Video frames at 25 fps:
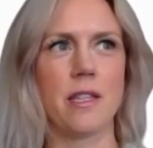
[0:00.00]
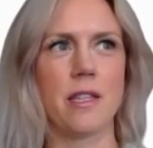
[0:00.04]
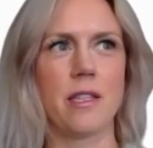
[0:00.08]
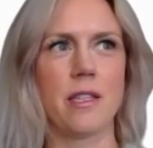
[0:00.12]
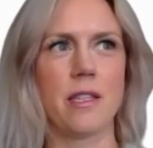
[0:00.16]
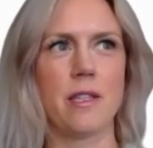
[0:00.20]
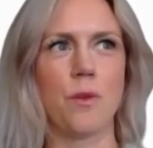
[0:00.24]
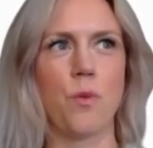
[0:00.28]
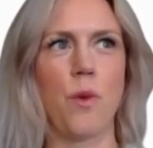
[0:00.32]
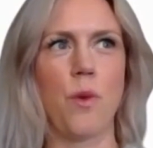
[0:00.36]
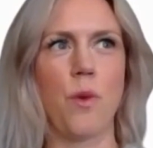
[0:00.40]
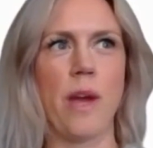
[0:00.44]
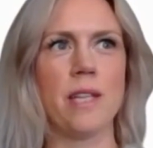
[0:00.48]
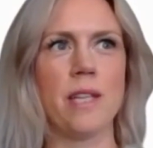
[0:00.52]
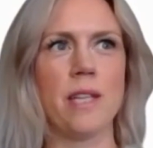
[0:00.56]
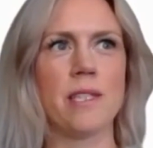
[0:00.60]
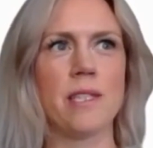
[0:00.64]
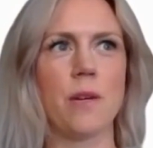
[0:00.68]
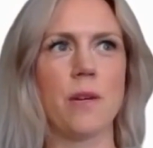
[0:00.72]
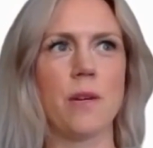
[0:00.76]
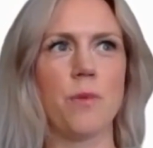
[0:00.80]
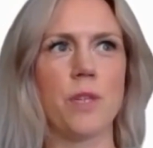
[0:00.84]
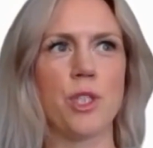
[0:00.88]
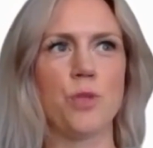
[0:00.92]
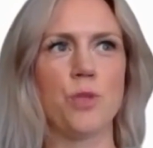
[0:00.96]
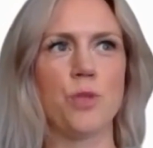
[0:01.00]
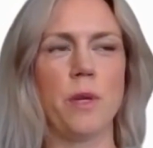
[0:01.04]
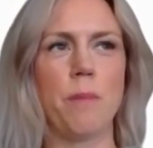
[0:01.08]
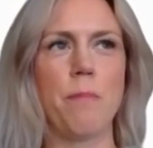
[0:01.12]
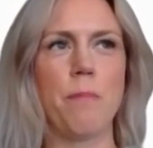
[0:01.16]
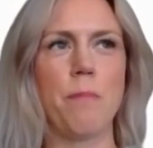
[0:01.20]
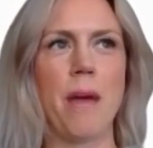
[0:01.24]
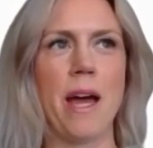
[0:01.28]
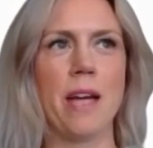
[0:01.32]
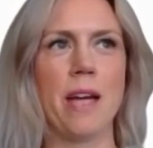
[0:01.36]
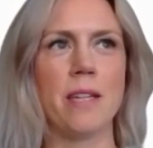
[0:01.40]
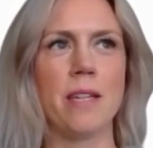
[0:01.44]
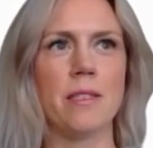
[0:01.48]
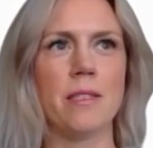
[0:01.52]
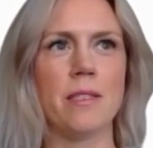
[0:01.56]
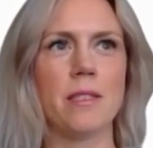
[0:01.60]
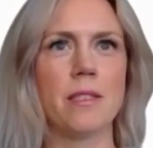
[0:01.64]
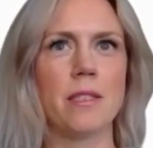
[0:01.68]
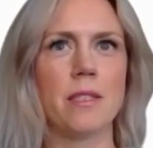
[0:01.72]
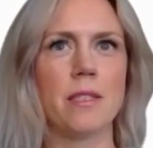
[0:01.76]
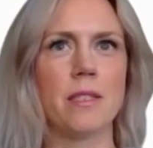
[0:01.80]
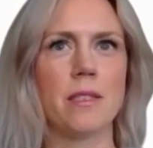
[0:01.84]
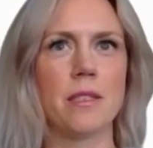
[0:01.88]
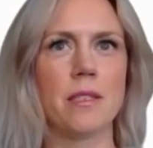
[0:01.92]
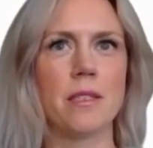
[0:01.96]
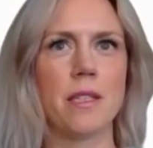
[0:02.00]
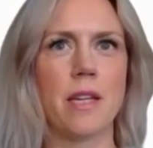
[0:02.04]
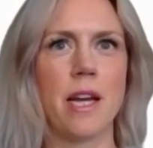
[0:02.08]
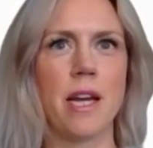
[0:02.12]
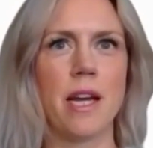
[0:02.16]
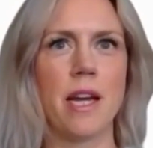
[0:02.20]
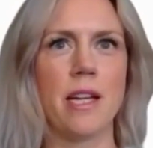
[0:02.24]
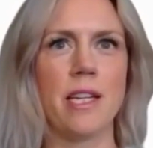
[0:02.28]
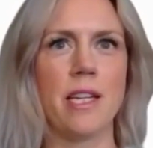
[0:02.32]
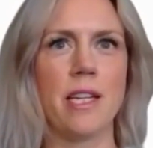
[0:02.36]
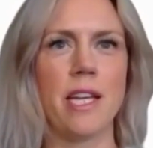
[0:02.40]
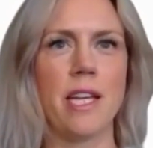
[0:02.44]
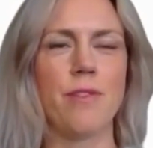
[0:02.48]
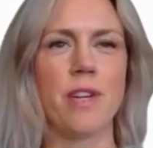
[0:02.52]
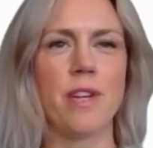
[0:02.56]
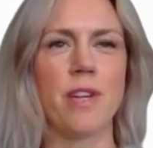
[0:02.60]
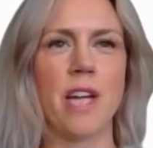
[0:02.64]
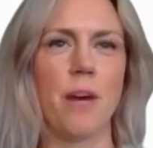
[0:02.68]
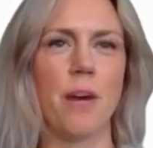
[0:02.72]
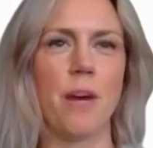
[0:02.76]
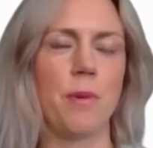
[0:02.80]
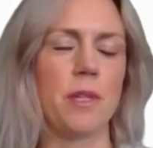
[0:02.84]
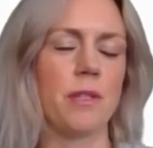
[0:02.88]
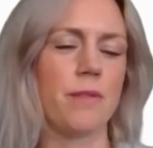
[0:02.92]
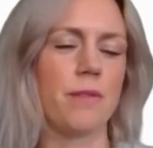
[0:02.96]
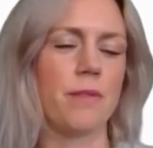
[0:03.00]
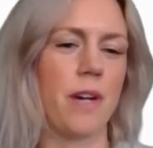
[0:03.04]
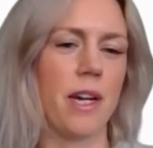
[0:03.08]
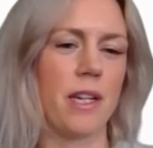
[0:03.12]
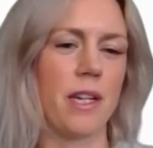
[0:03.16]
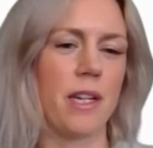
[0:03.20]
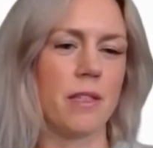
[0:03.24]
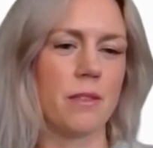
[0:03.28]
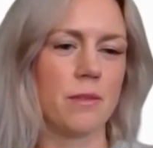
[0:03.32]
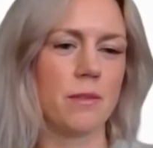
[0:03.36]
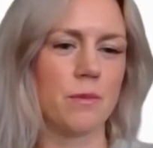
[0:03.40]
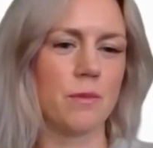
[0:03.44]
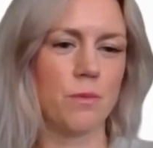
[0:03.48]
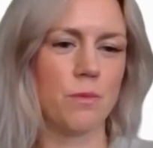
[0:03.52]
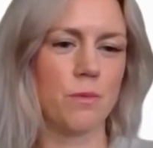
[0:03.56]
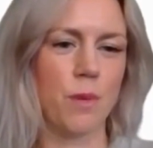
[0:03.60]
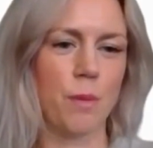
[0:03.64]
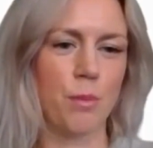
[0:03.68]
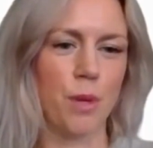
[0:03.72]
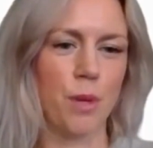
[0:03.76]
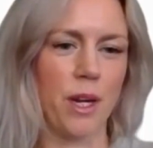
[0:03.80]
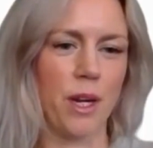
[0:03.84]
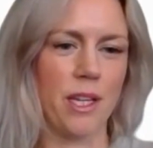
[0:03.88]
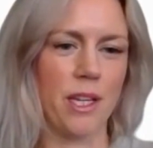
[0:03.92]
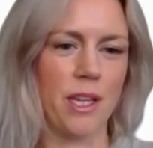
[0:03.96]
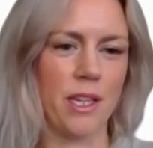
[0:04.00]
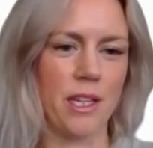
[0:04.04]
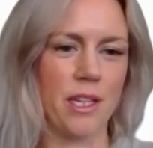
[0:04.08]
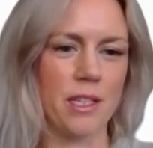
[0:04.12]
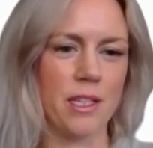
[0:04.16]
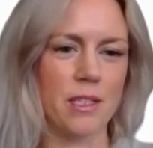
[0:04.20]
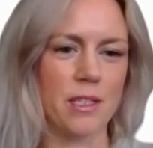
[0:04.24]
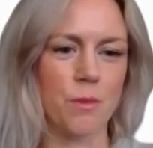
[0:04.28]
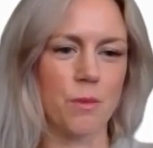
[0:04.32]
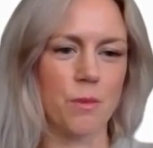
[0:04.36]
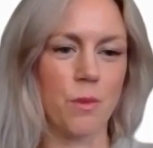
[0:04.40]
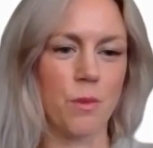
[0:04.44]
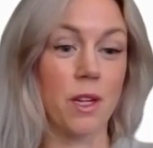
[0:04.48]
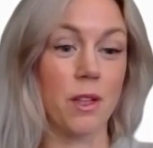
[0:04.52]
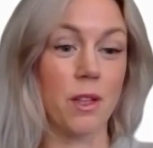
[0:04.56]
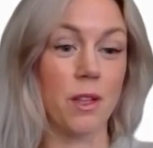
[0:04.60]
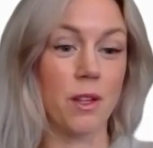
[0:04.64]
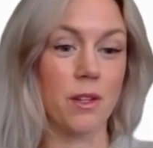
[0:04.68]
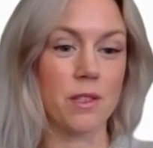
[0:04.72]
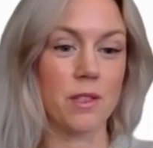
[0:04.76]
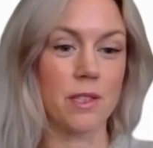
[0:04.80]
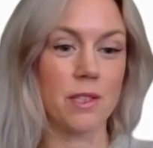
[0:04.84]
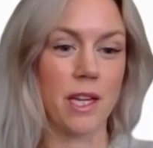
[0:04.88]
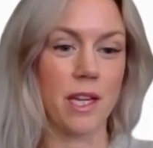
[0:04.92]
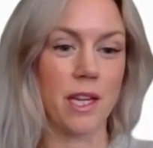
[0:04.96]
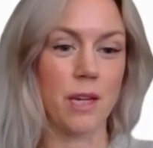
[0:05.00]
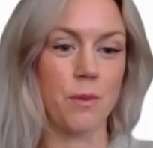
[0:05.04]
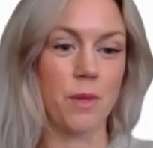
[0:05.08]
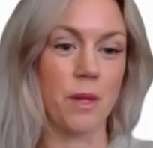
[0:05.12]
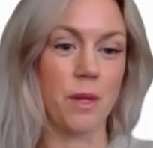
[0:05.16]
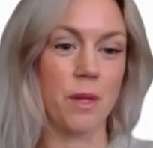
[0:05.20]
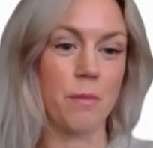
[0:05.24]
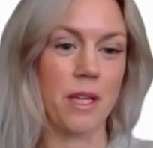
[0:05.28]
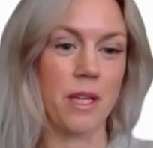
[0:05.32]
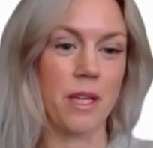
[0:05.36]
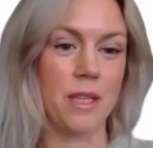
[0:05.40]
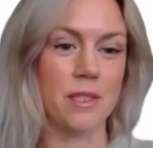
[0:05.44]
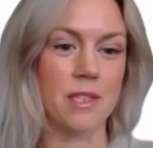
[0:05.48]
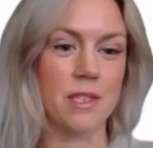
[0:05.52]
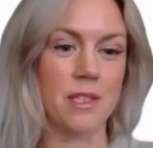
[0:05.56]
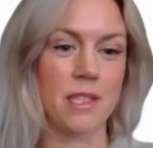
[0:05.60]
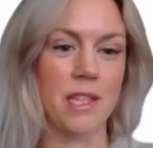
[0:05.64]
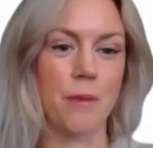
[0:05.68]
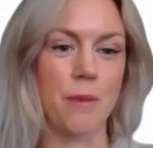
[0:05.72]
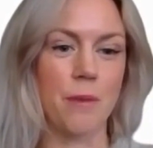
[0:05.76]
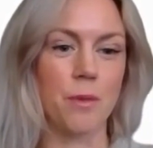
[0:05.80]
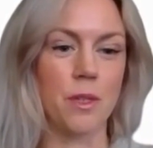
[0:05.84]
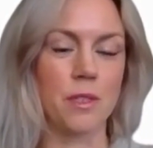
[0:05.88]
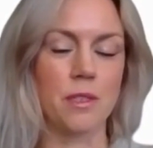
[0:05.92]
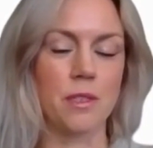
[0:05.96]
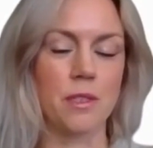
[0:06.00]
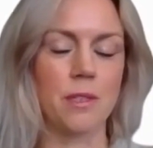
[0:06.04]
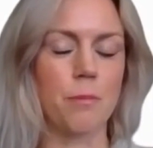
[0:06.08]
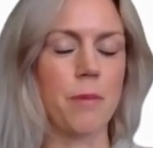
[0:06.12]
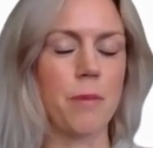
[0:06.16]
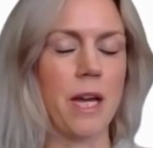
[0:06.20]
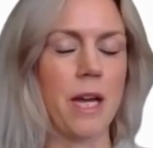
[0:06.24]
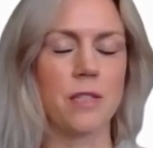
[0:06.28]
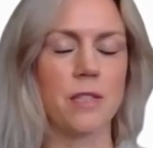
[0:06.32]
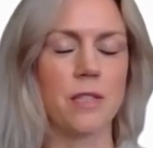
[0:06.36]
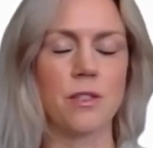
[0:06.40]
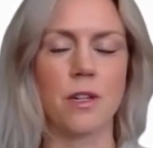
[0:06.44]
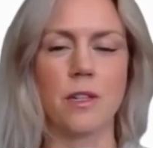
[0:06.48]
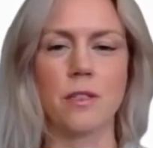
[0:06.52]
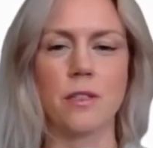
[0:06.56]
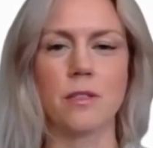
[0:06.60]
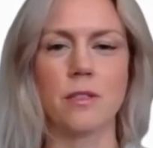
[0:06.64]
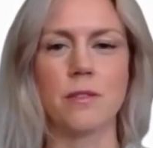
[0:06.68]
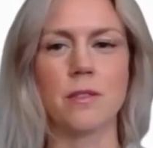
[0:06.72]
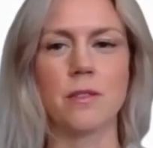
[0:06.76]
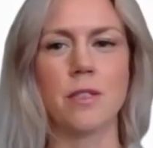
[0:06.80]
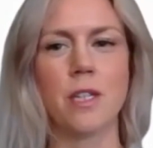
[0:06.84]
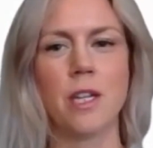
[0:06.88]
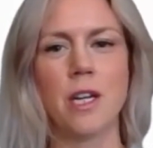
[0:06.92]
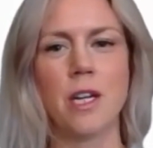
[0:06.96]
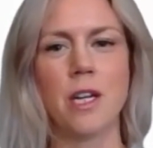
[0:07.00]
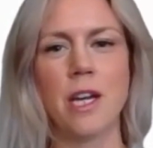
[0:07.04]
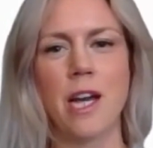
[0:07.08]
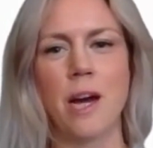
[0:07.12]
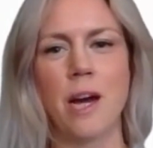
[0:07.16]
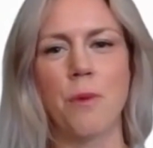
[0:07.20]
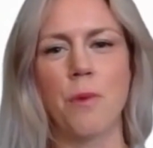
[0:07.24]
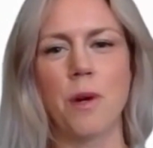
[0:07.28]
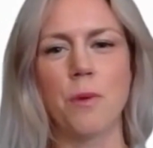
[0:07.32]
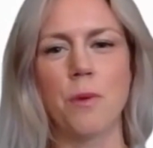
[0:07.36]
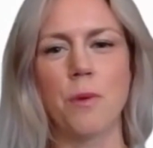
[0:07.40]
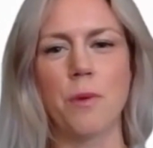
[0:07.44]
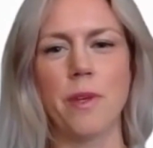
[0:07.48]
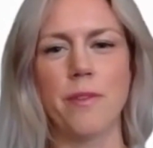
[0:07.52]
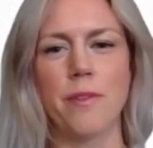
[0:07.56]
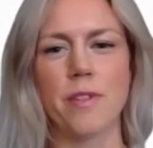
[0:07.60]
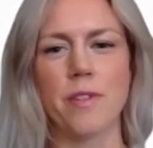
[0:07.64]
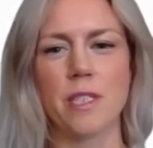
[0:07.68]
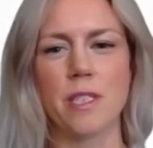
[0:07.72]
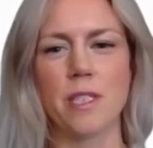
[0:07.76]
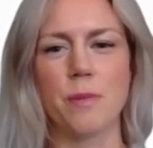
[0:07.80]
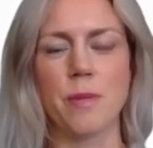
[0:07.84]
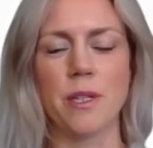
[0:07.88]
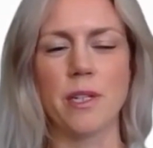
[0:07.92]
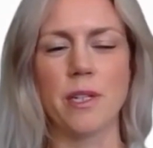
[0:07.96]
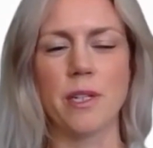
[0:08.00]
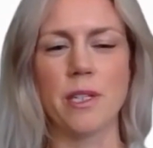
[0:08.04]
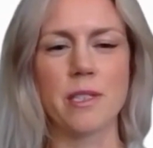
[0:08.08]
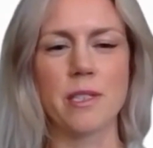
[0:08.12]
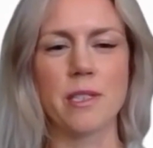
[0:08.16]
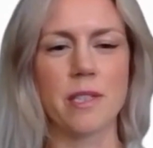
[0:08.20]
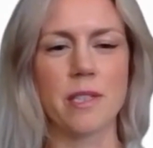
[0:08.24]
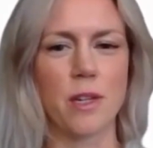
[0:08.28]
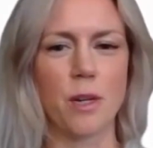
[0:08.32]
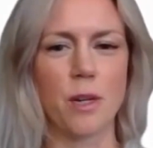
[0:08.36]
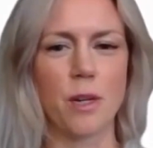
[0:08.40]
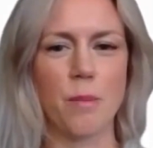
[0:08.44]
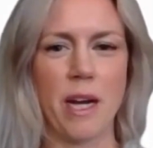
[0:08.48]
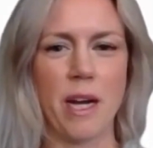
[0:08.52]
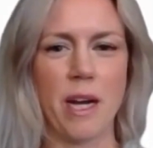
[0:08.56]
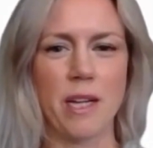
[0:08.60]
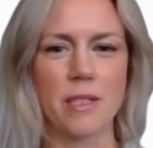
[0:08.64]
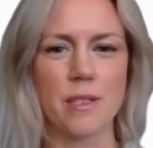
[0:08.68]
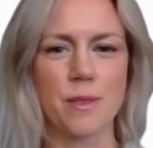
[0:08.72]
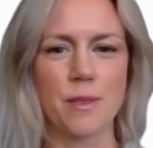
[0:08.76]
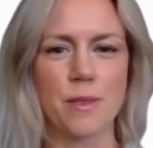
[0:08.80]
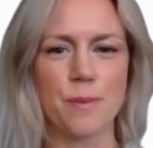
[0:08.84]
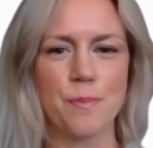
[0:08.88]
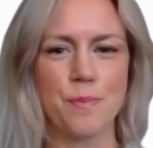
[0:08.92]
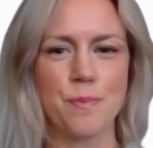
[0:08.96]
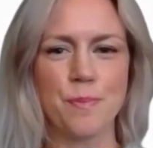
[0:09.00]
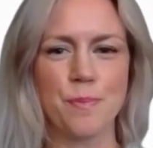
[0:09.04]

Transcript: the ways at which we bend, and even how we define what breaking is and what it looks like and what it means. And that will depend on what we've experienced in our past.